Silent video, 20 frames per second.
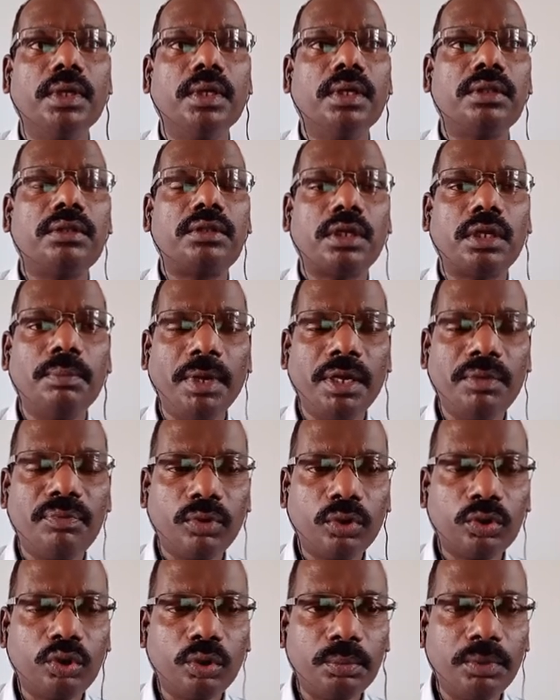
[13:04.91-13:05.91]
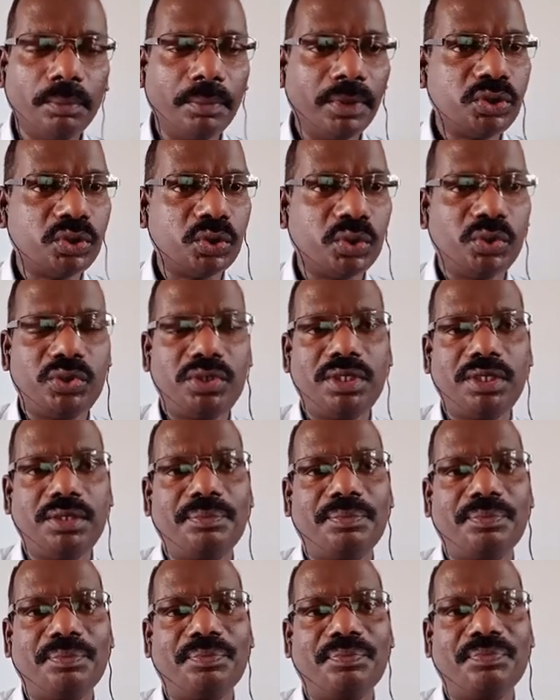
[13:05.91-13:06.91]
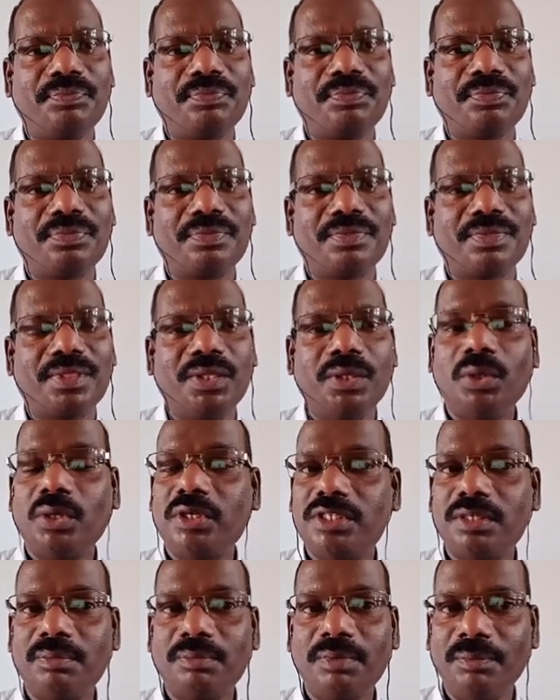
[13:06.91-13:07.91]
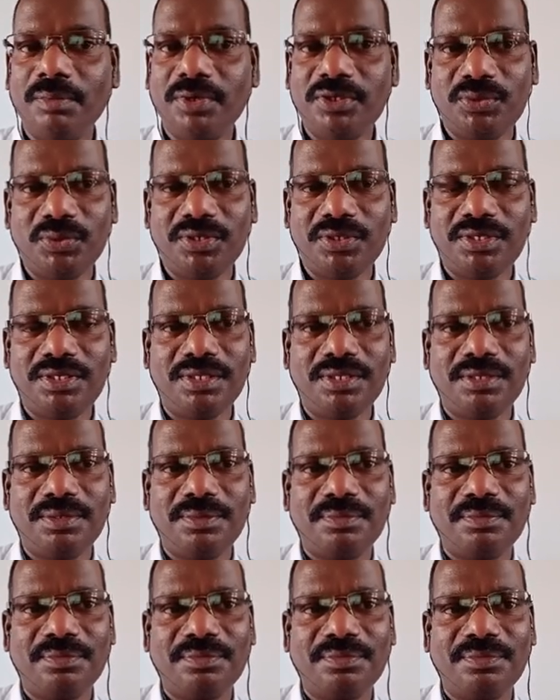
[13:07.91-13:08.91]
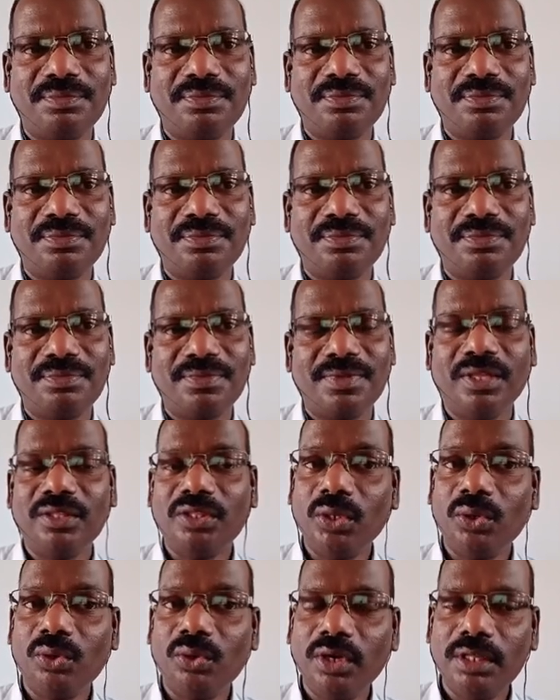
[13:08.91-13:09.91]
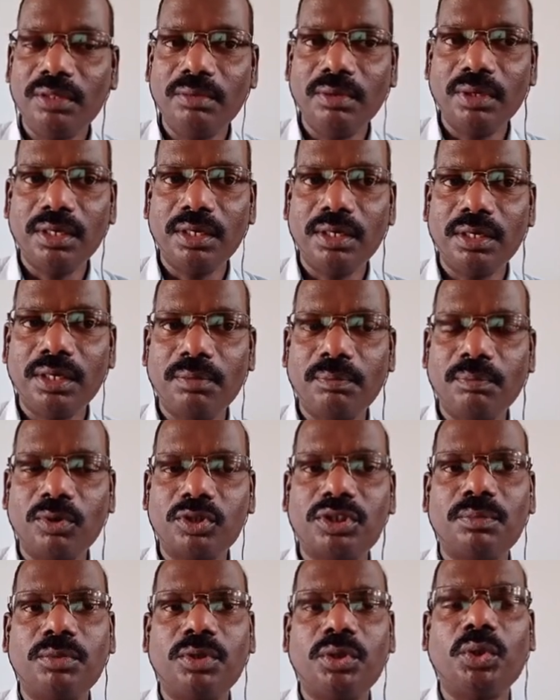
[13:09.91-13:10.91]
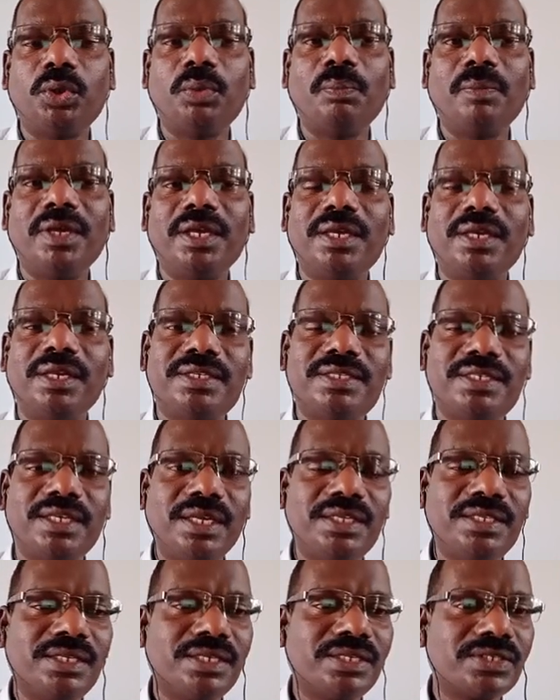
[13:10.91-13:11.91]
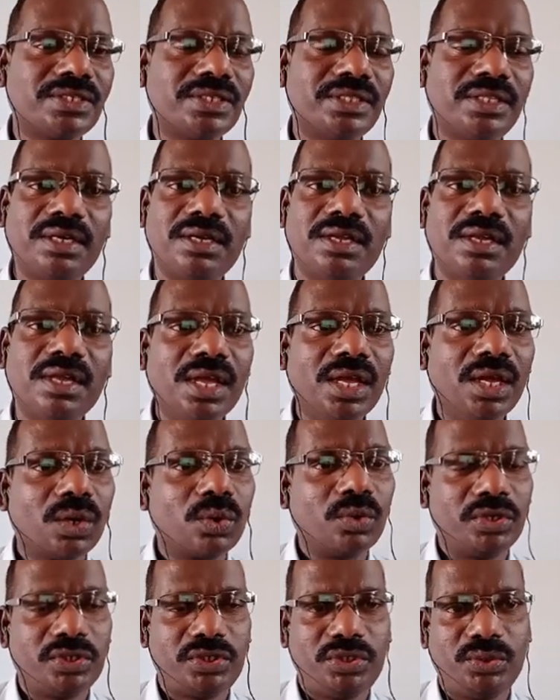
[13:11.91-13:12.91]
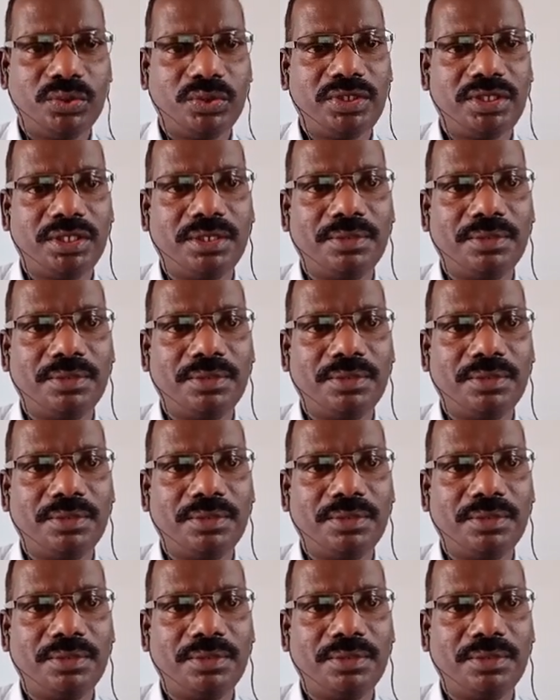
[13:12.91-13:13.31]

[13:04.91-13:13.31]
3/4 of the majority, not a simple majority. Then only possible to make any changes in the constitution.